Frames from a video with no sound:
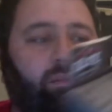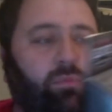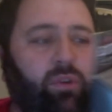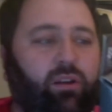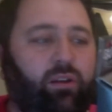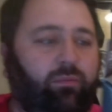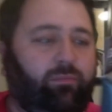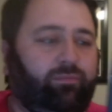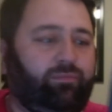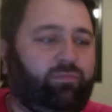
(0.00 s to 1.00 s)

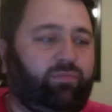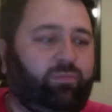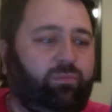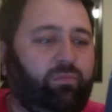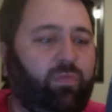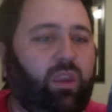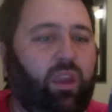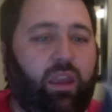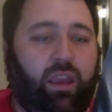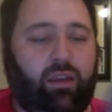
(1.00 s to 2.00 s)
And
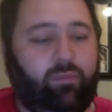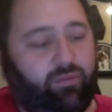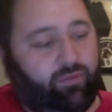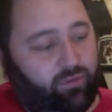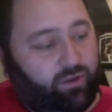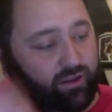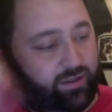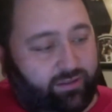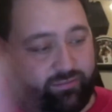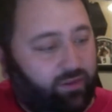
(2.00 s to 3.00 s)
I mean,
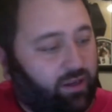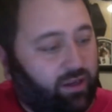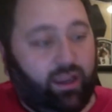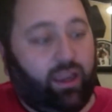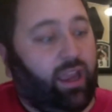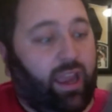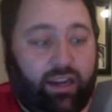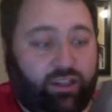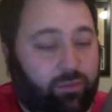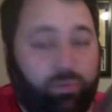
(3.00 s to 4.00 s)
it's
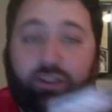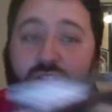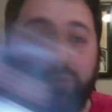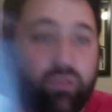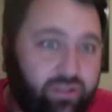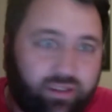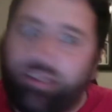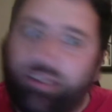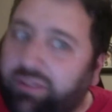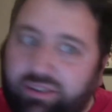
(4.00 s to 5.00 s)
actually pictured what's
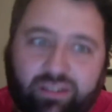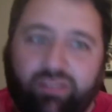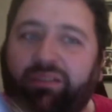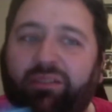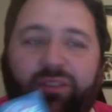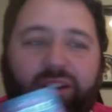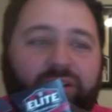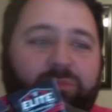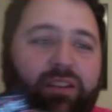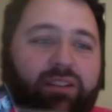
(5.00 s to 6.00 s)
the figure
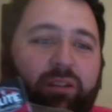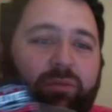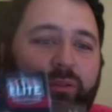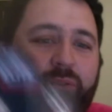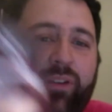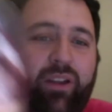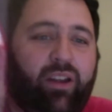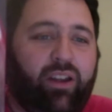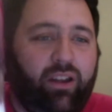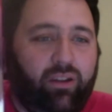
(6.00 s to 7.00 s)
is based off of.
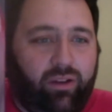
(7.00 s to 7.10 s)
We